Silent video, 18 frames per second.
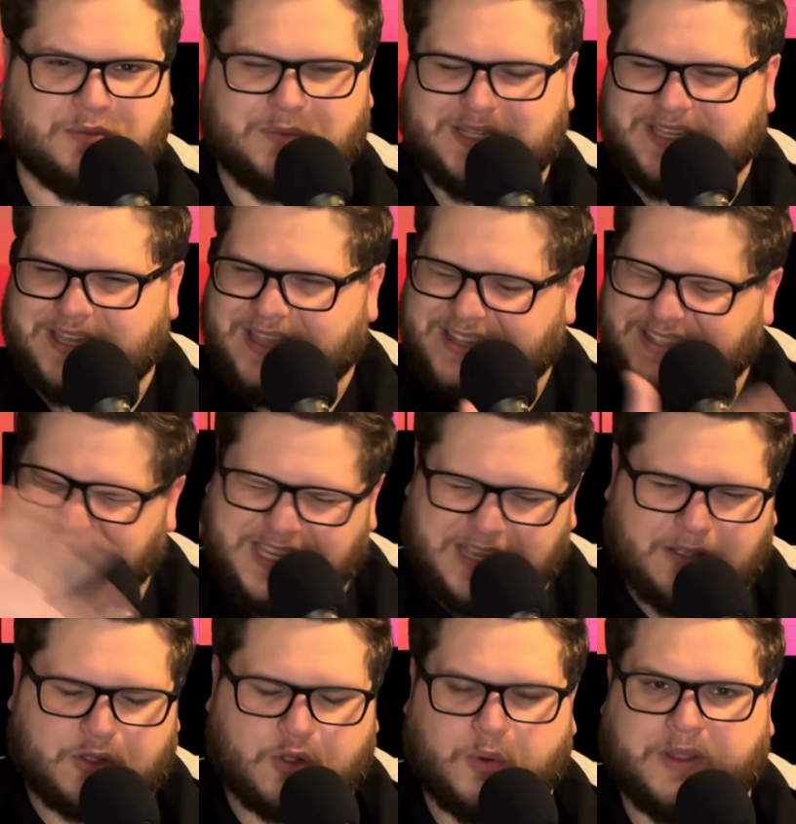And we
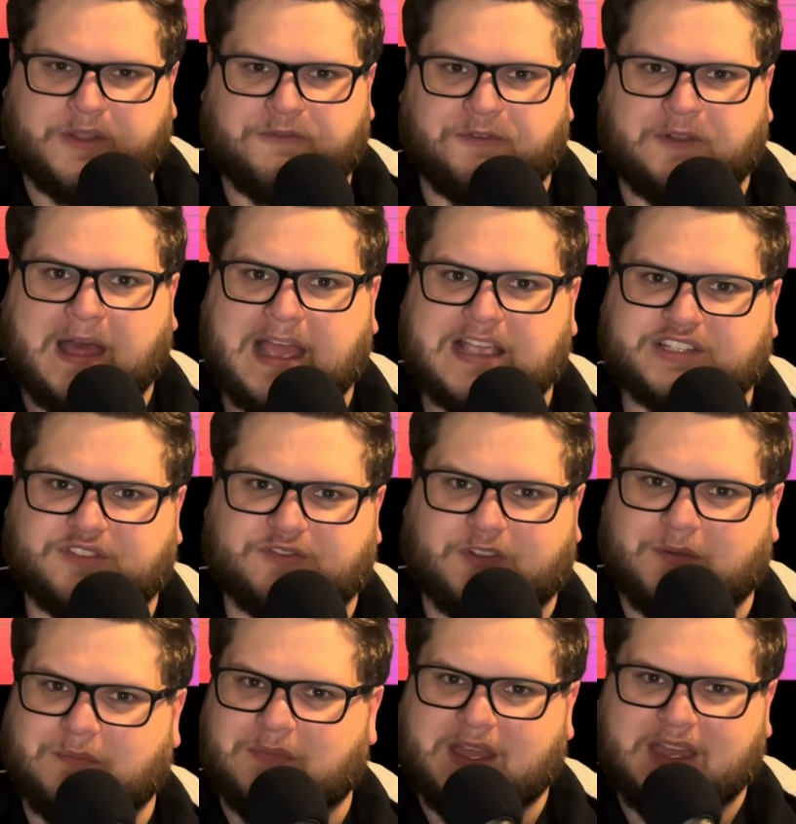see a quick flash of
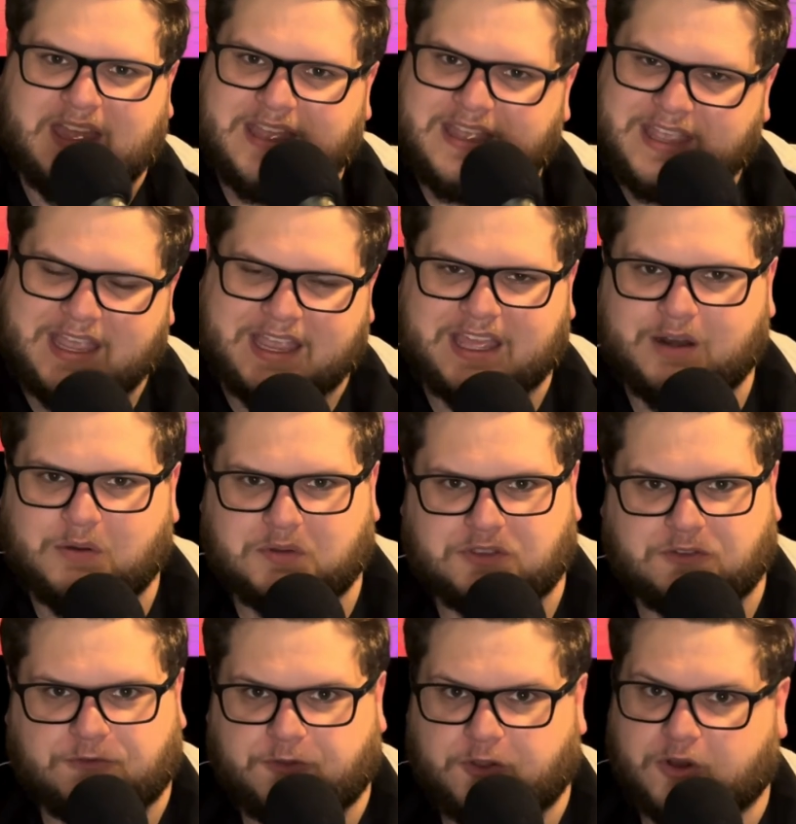him kicking it
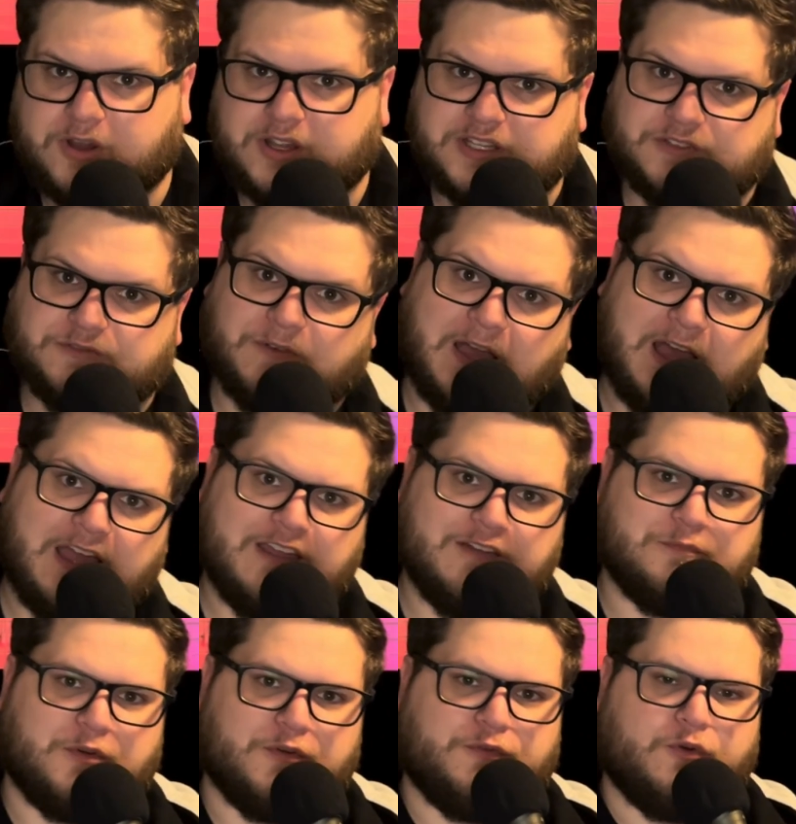with the Furious
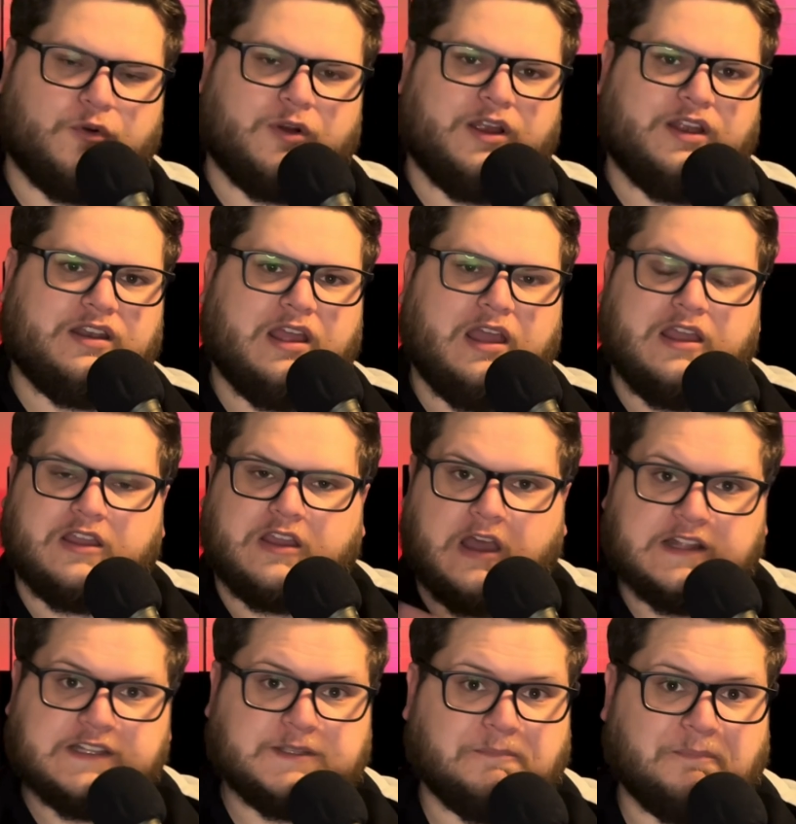Five before it
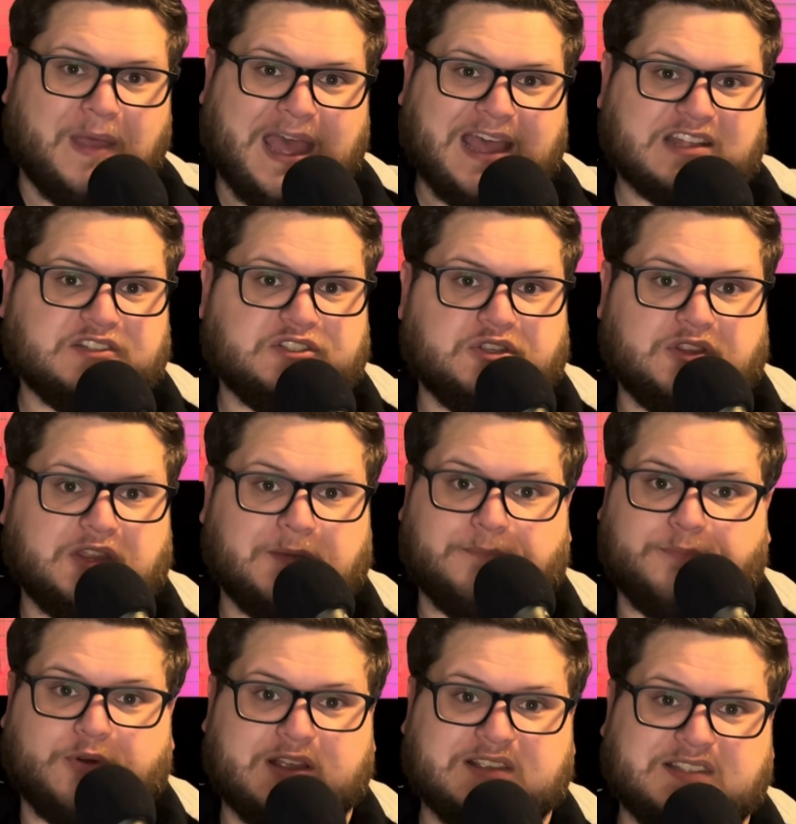cuts back to the
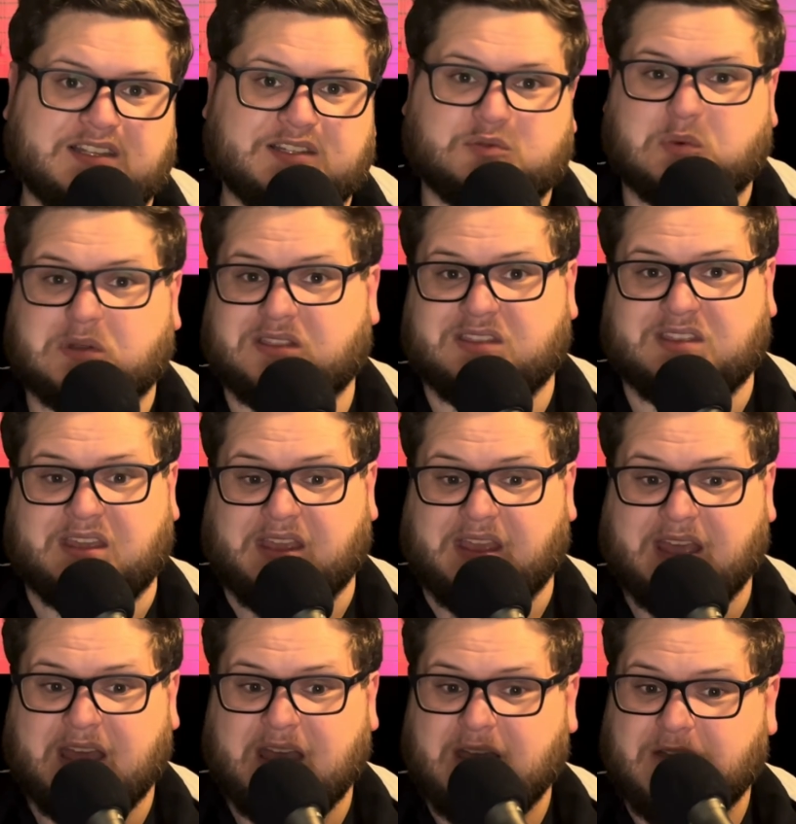present with
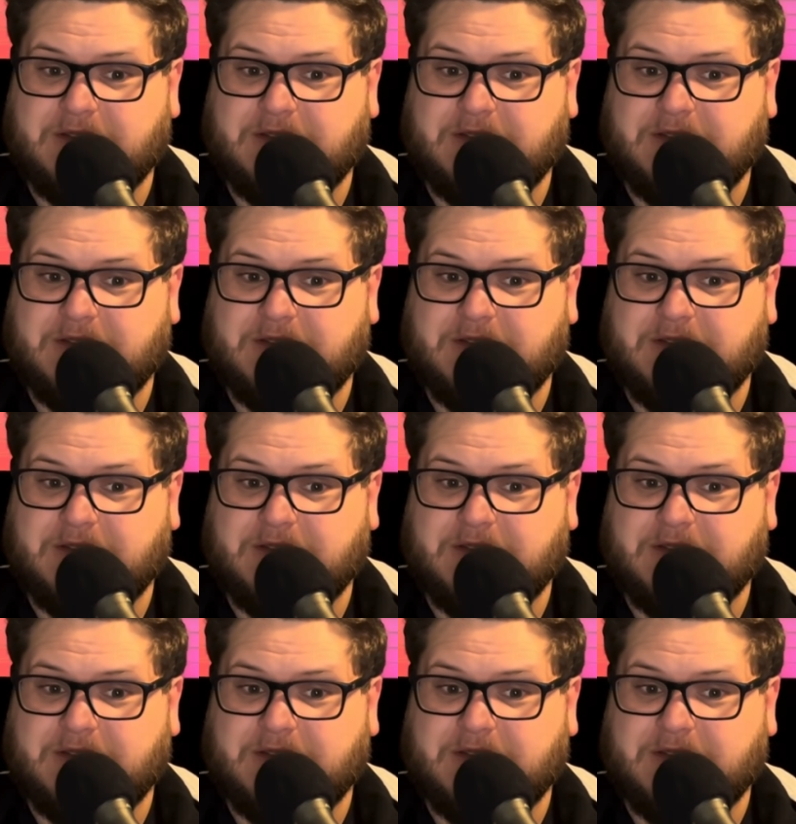the